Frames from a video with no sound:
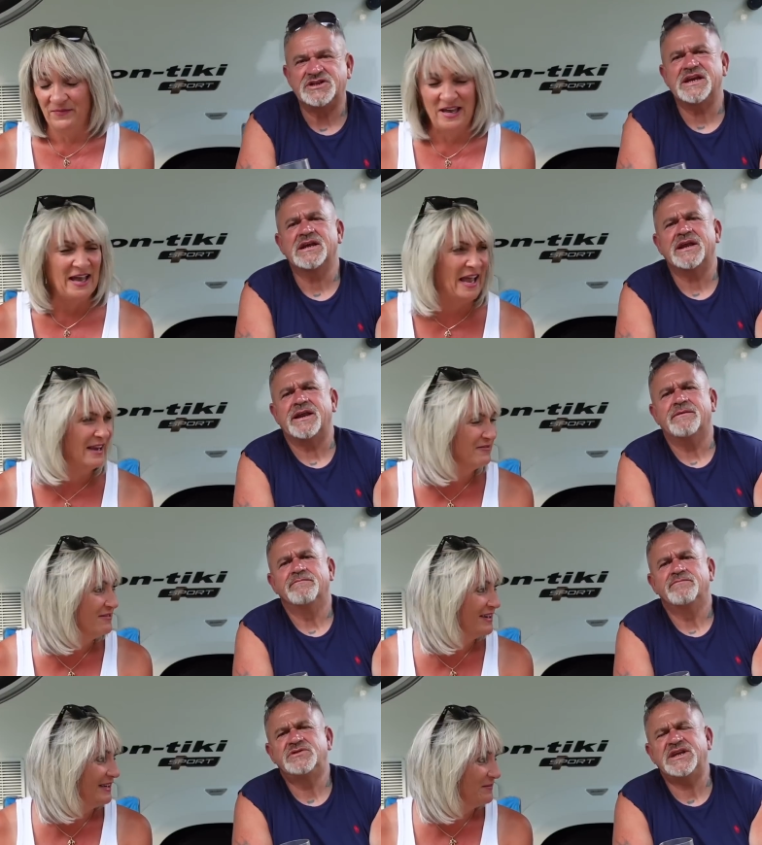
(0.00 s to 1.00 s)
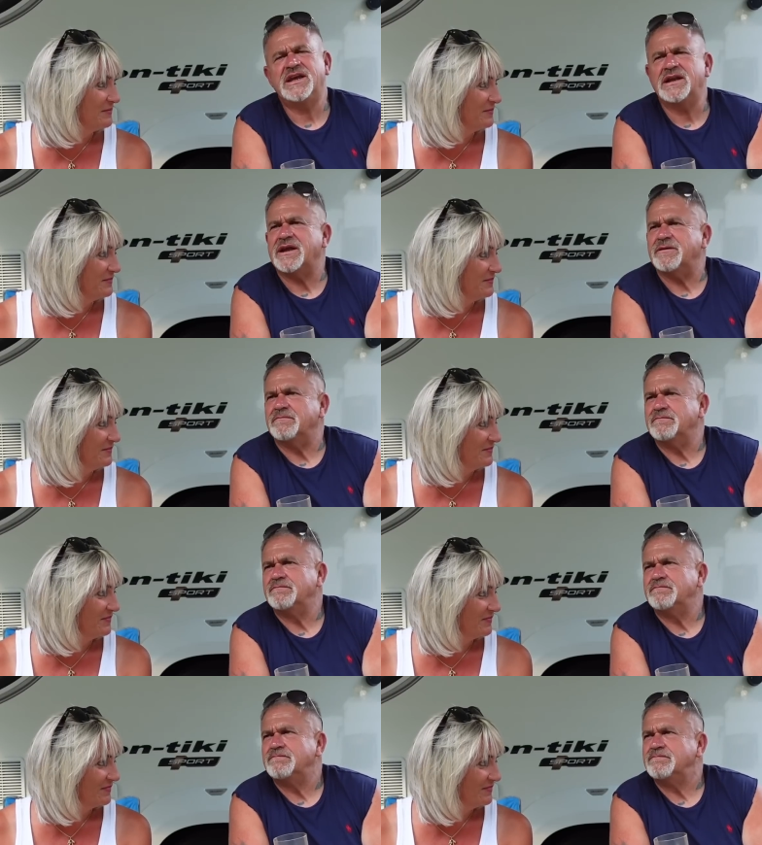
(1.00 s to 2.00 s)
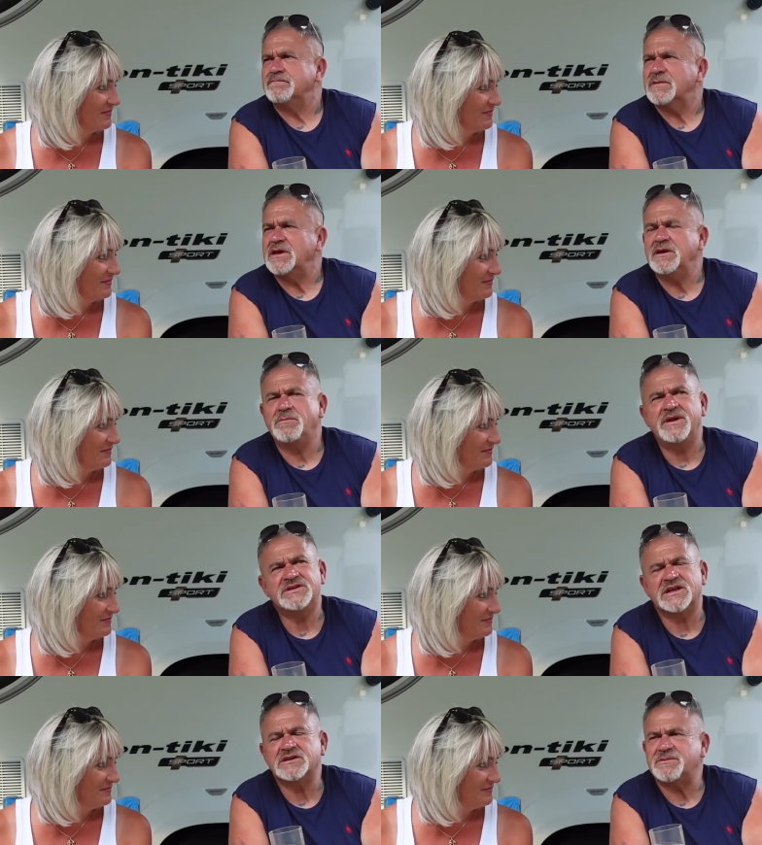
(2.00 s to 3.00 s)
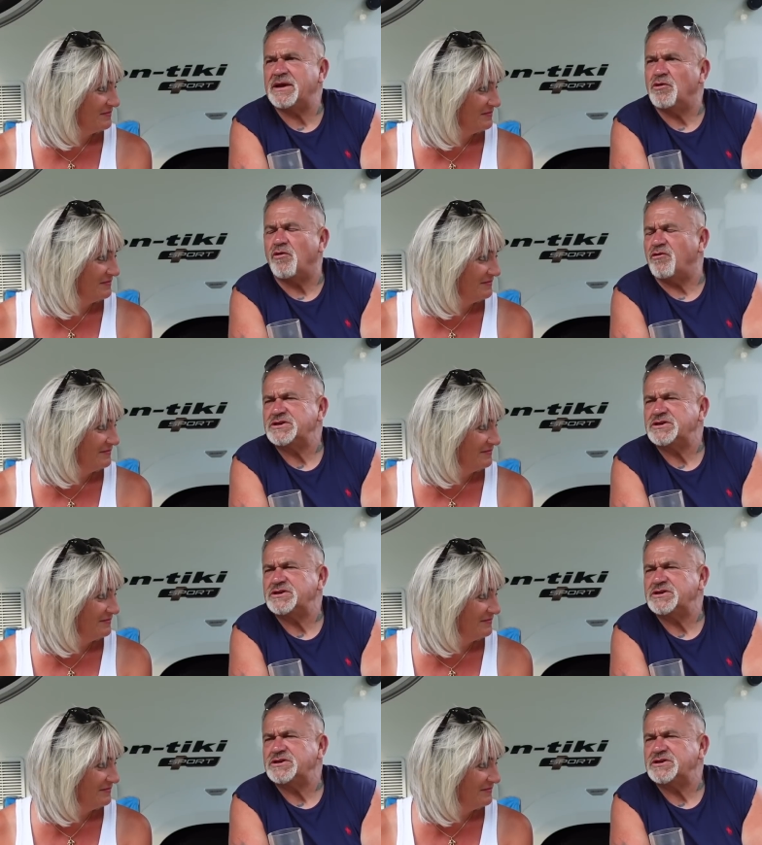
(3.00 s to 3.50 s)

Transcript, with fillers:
Speaker 1: Dealing. Henry. Dealing. Can you please tell us about your